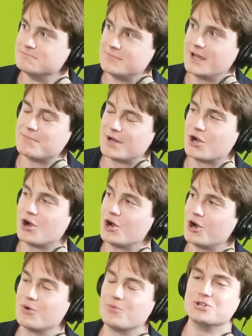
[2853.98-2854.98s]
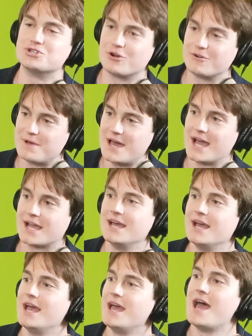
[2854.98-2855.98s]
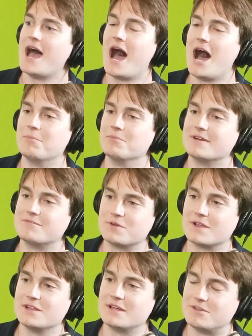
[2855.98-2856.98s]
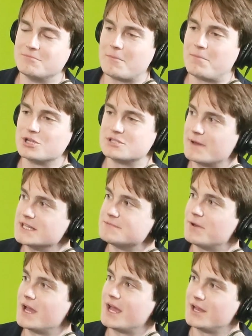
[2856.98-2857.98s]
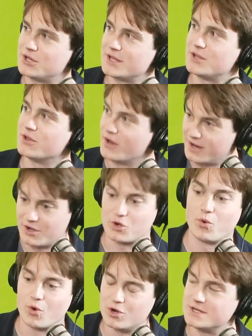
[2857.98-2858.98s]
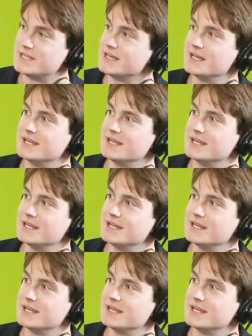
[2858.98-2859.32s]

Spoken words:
my car. We drove back. Lived in my parents' basement and did quarantine.